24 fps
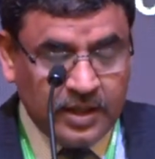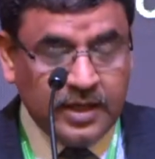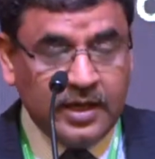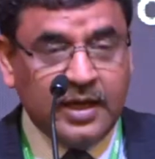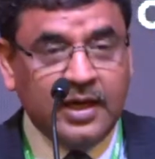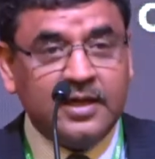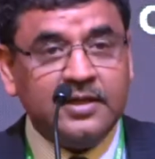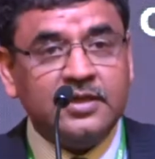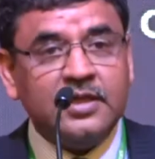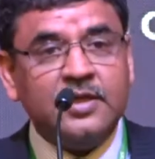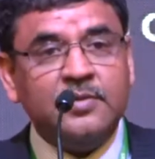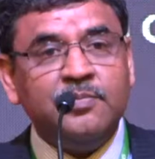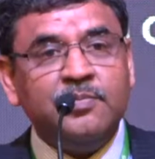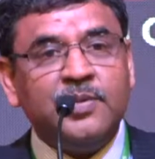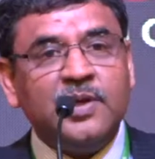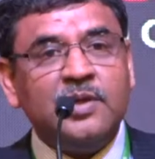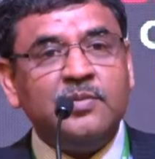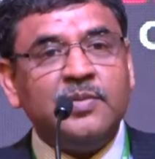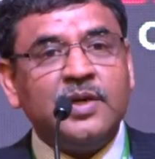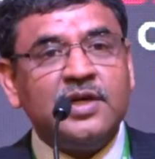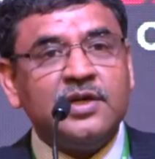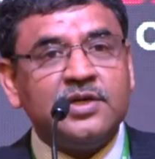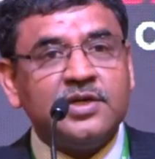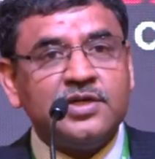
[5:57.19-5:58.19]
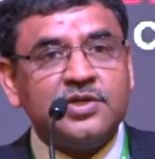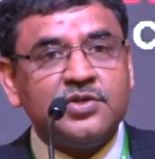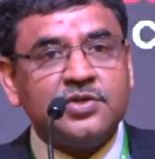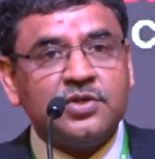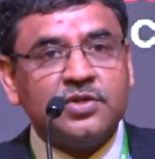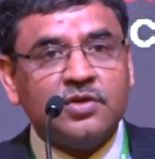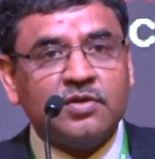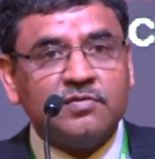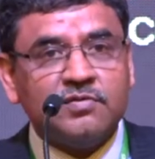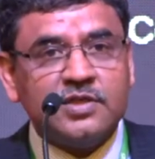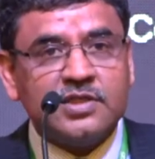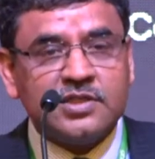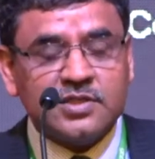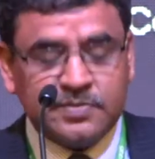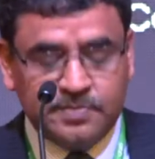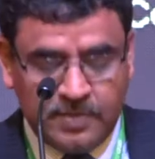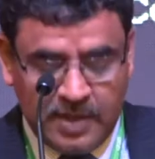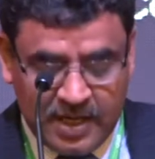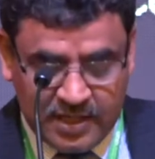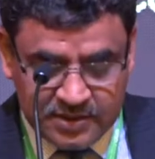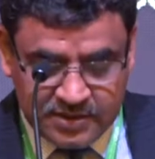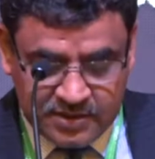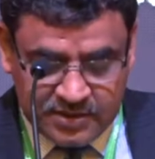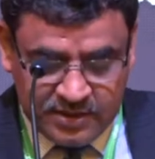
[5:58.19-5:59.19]
And the implementation of the
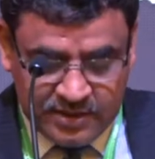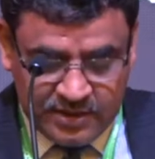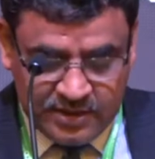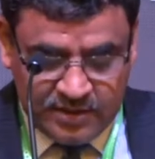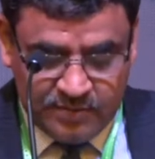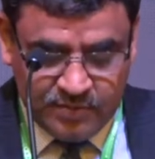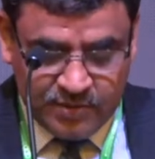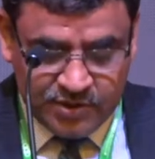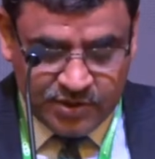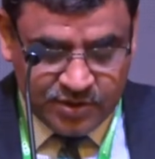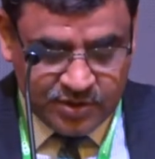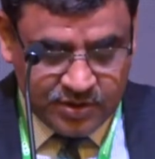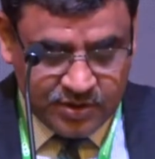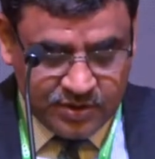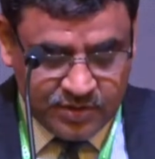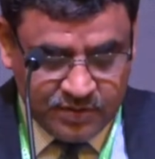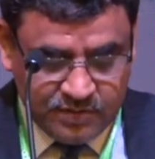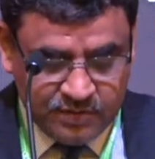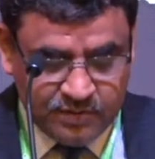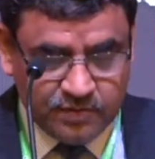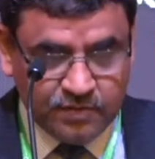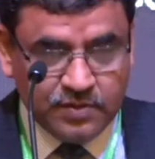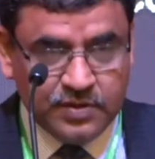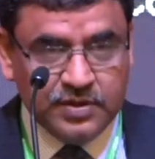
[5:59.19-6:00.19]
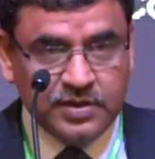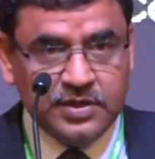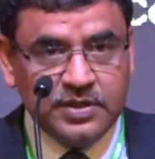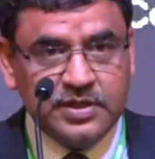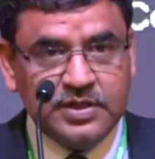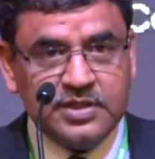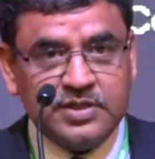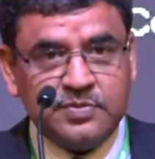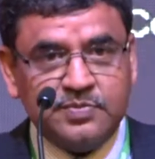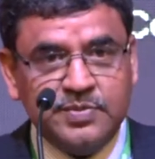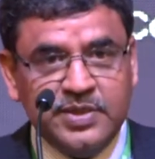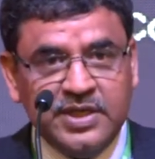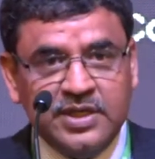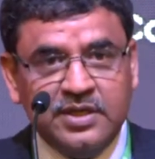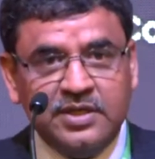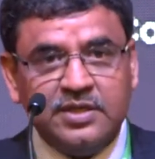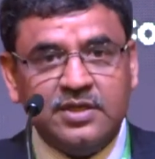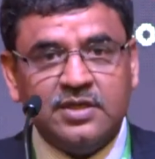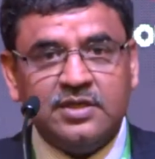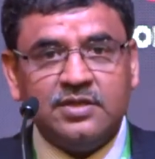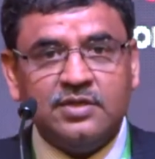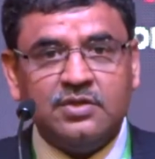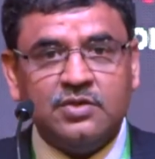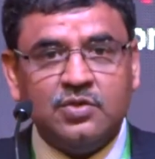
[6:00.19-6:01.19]
Smart City Mission is being
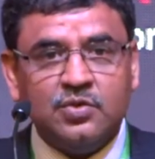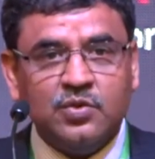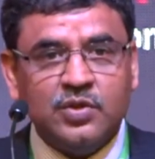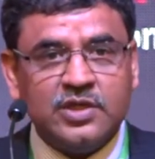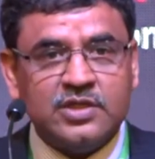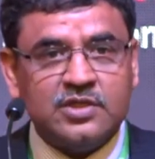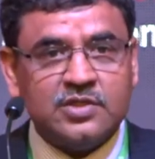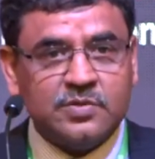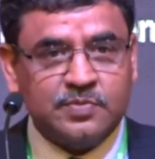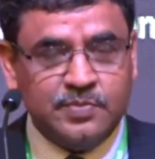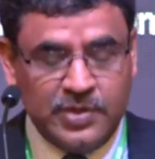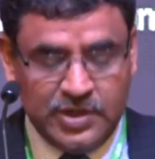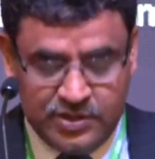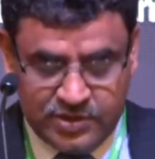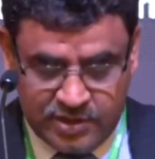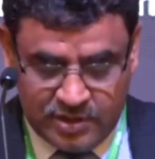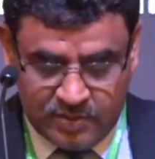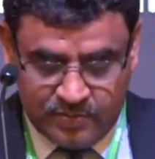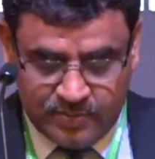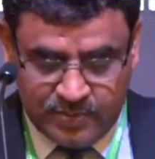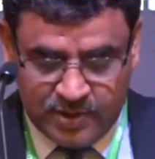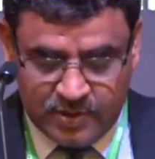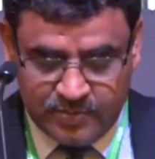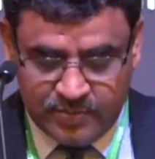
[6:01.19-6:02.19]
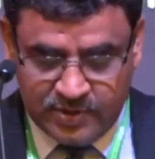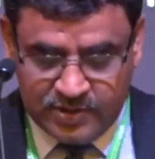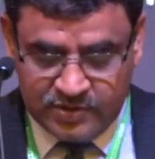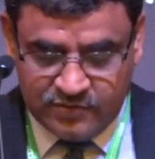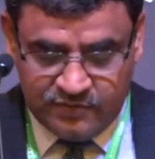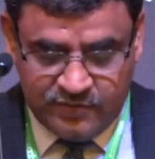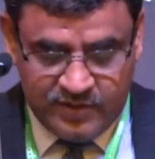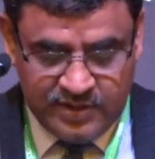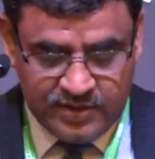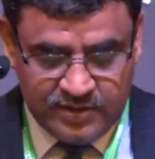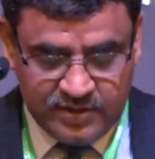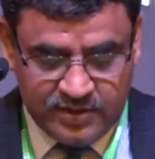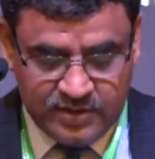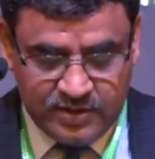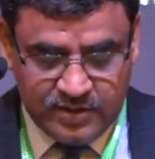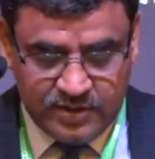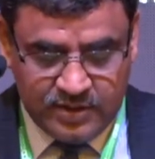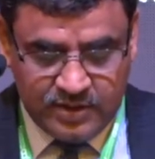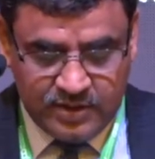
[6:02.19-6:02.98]
done through a special purpose vehicle,